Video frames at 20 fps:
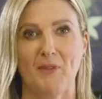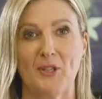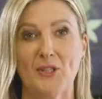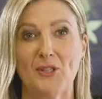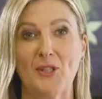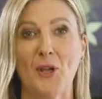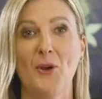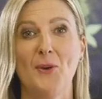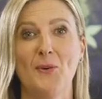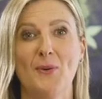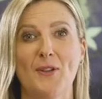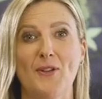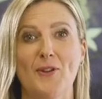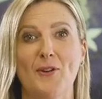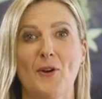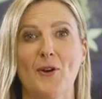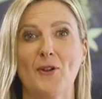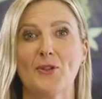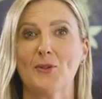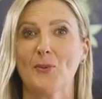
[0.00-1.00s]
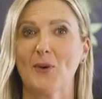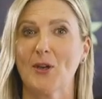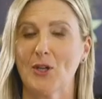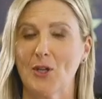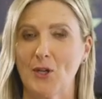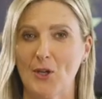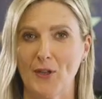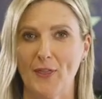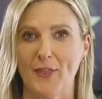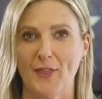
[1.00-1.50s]
So you're onto a
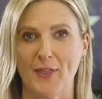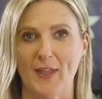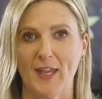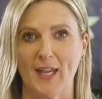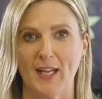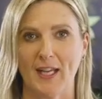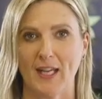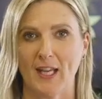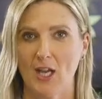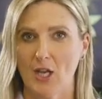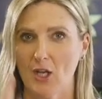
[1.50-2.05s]
good thing.